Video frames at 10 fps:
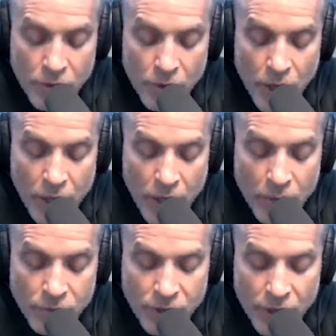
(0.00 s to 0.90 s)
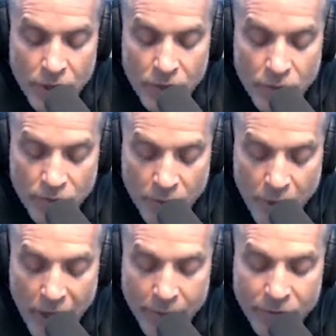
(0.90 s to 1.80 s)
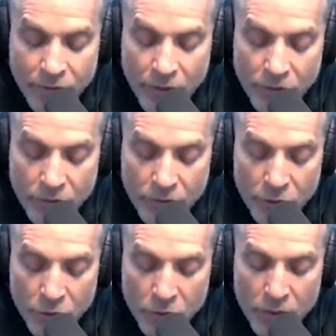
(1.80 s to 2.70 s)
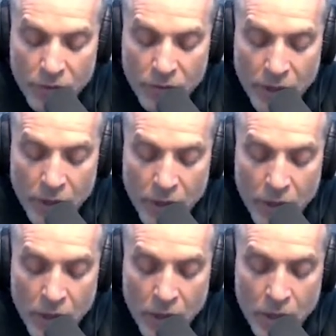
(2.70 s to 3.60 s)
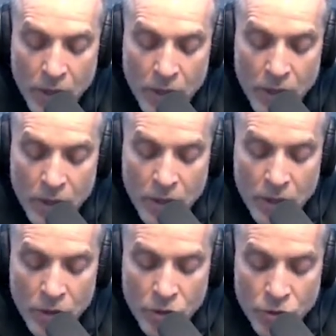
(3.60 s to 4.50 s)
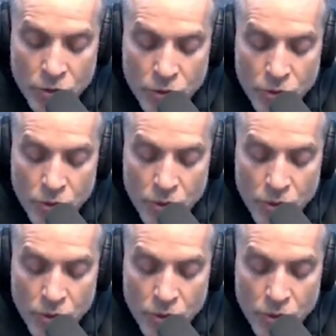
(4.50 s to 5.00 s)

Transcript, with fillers: So I, I would say that from my observation of you is that you